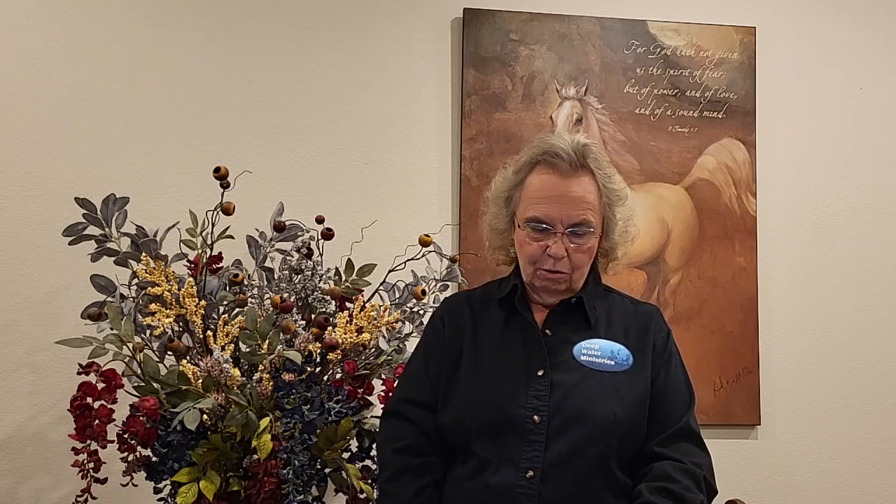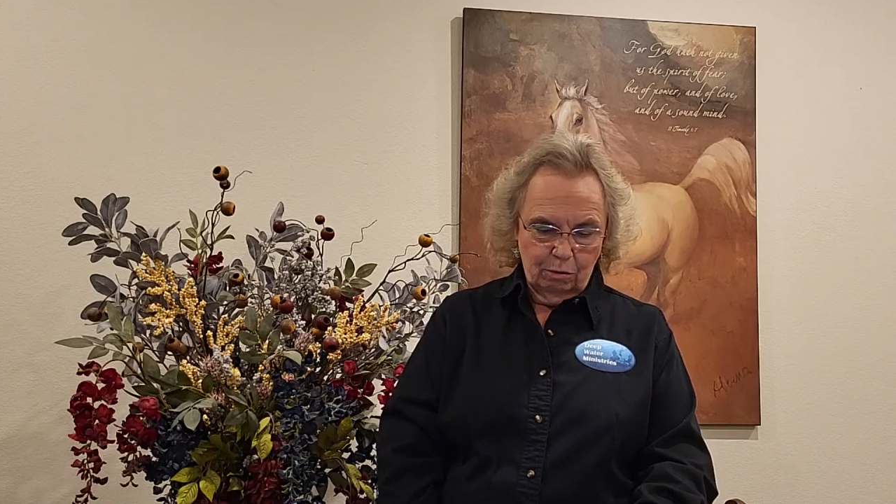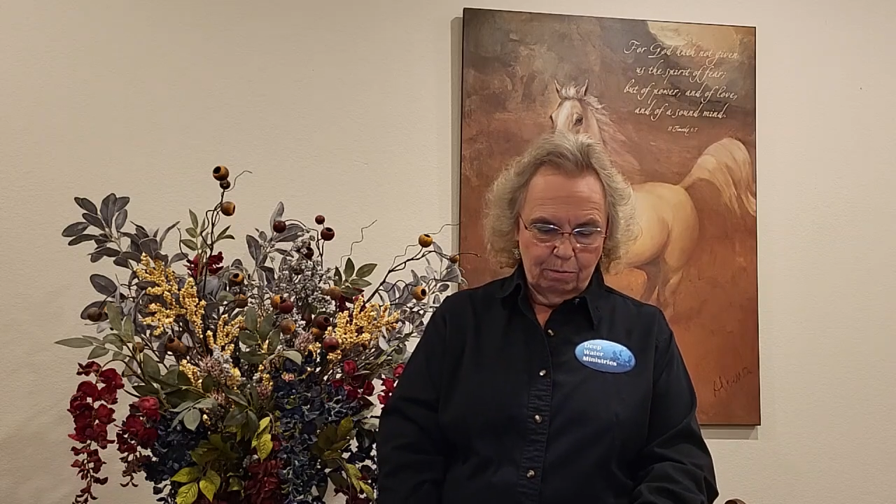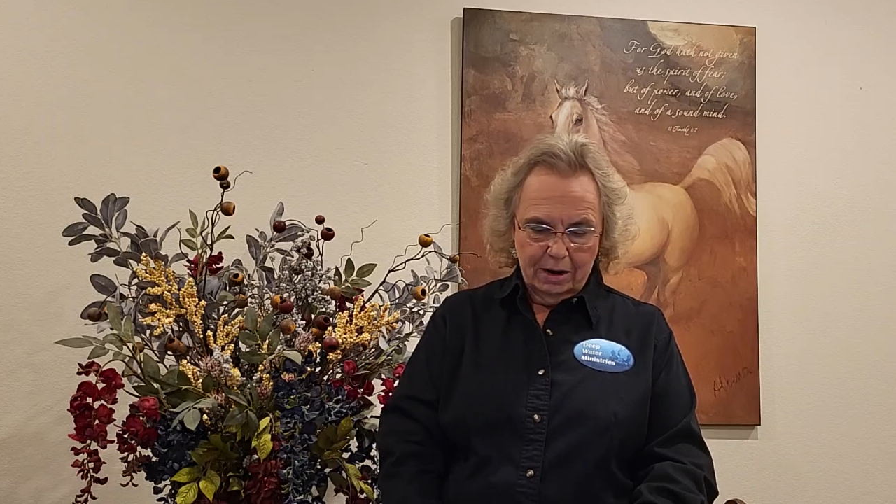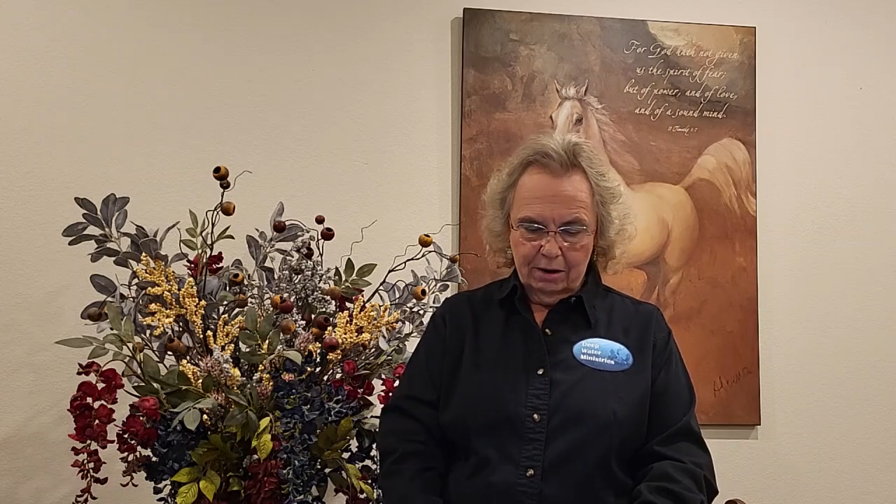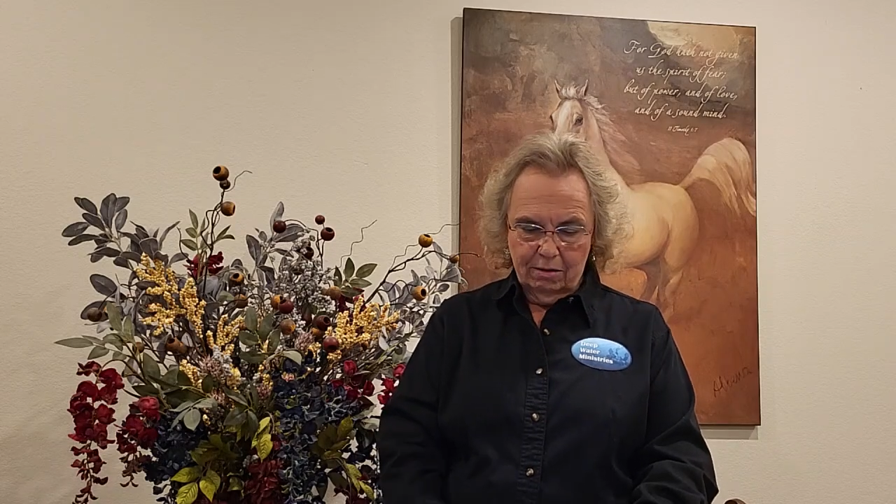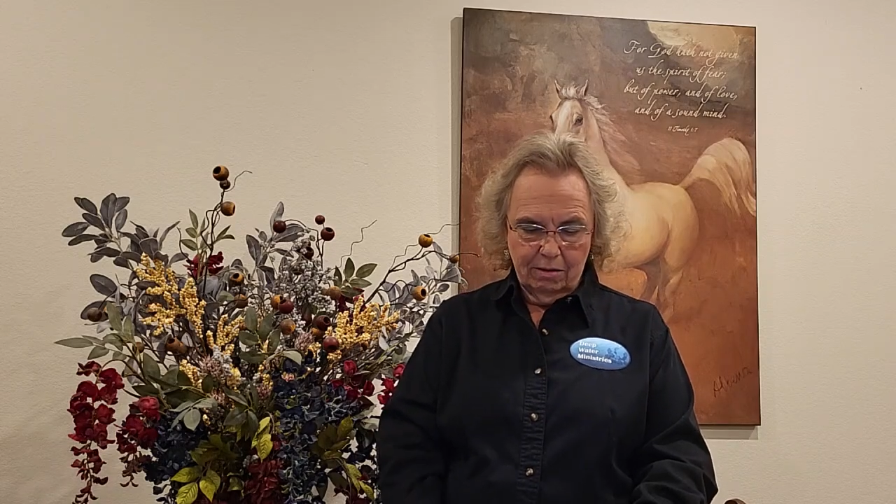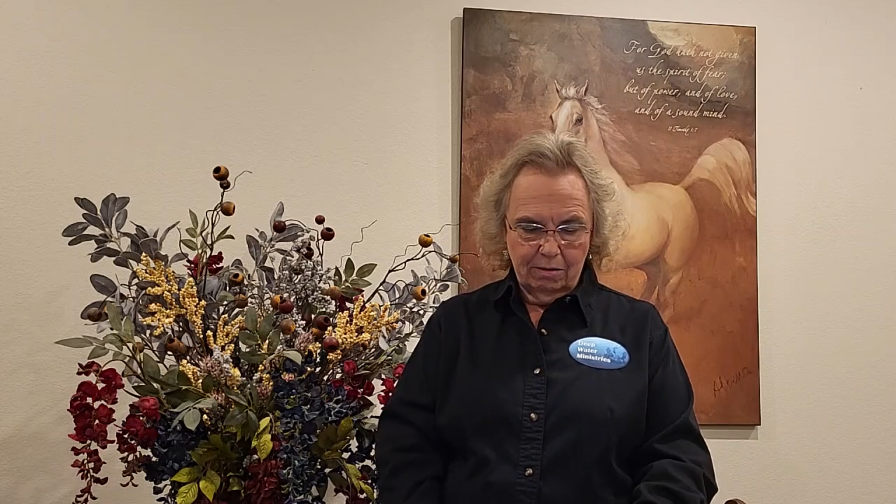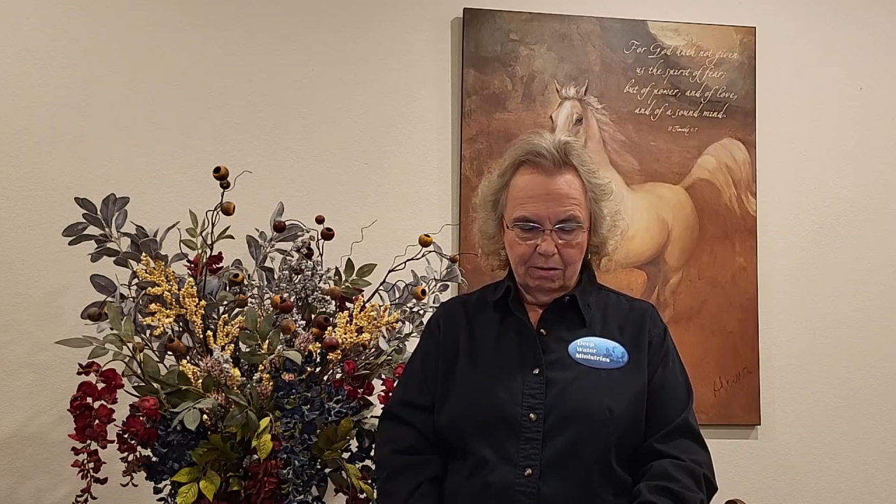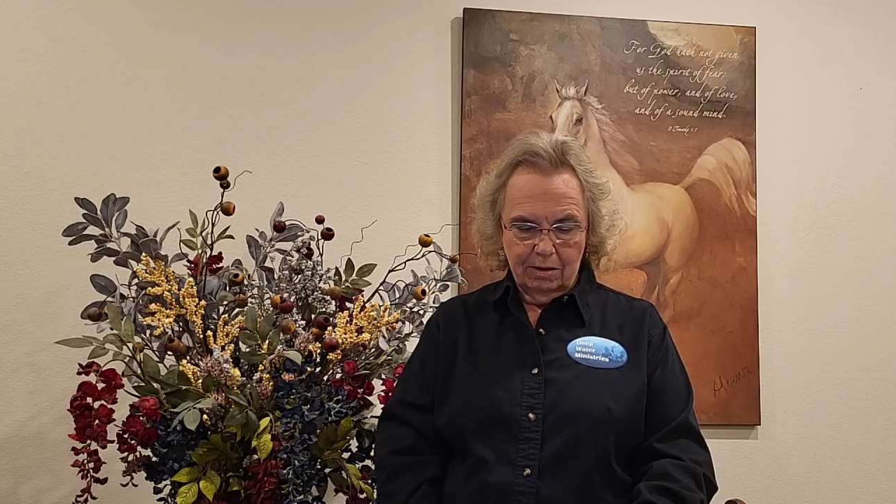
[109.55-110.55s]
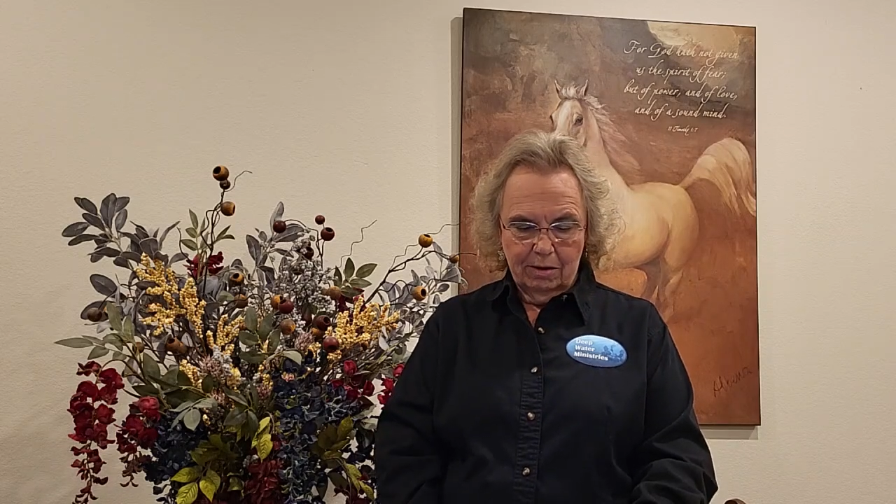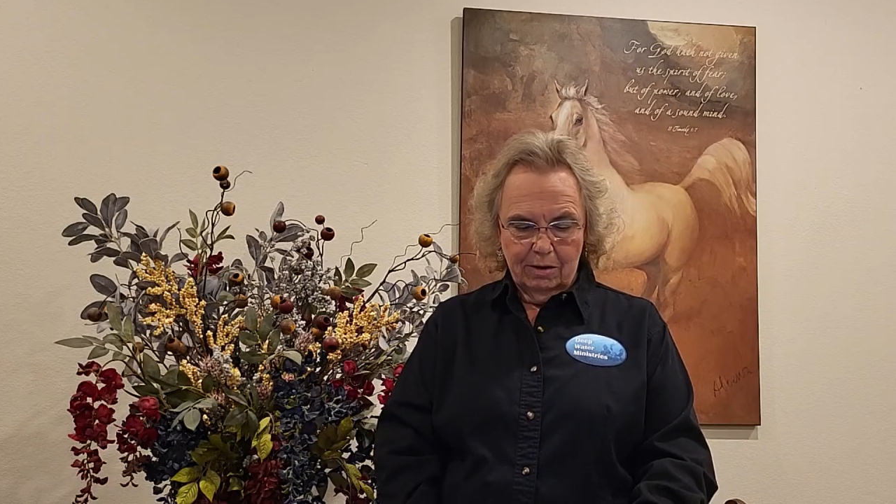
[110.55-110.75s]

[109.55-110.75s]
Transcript: hold back her